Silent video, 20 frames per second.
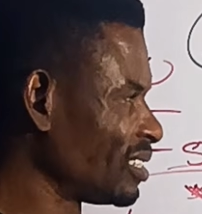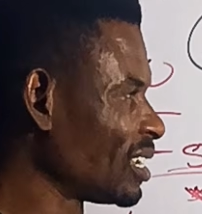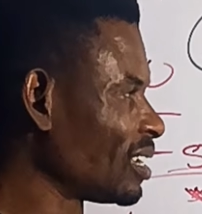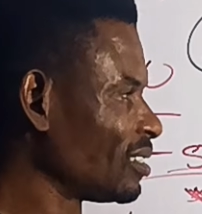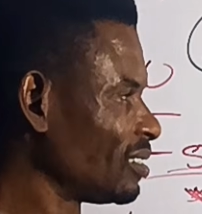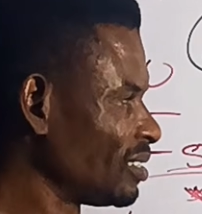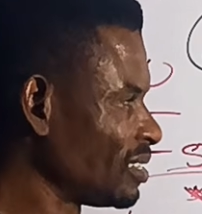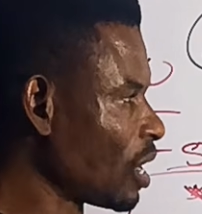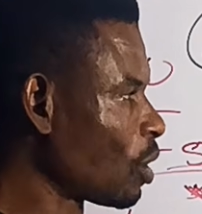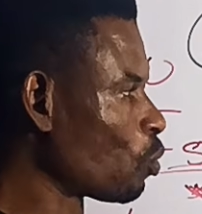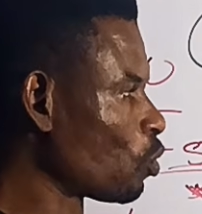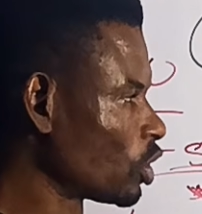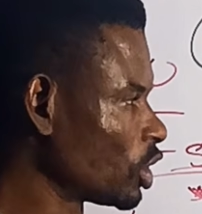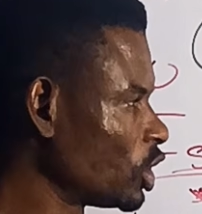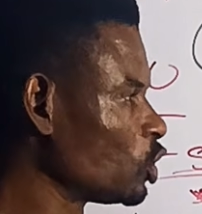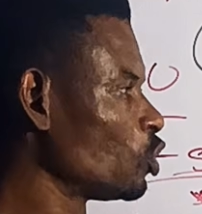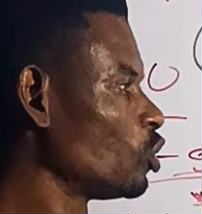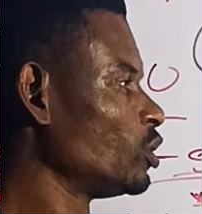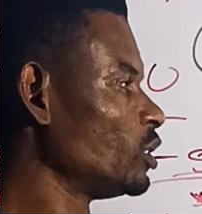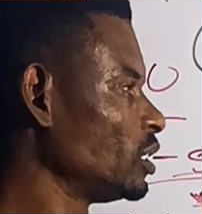they are
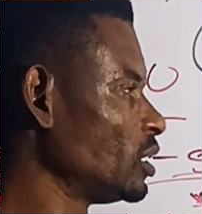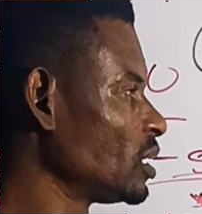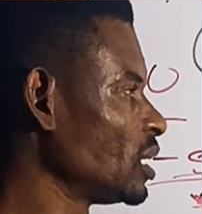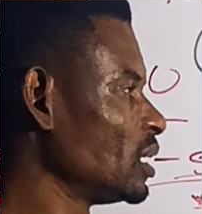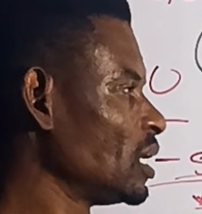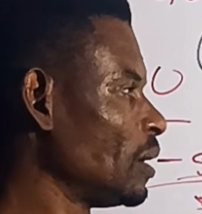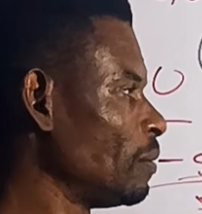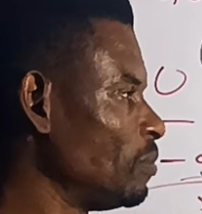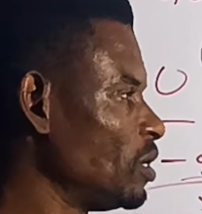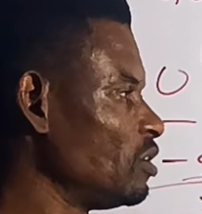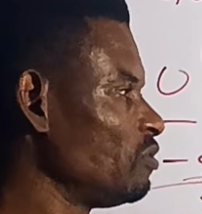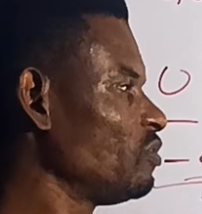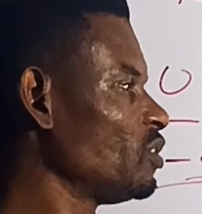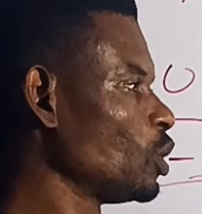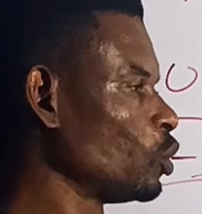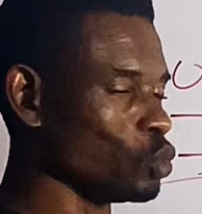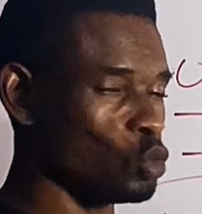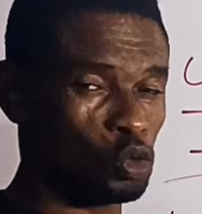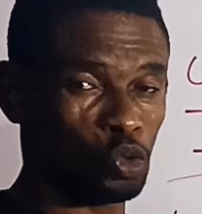working on it, and I believe they will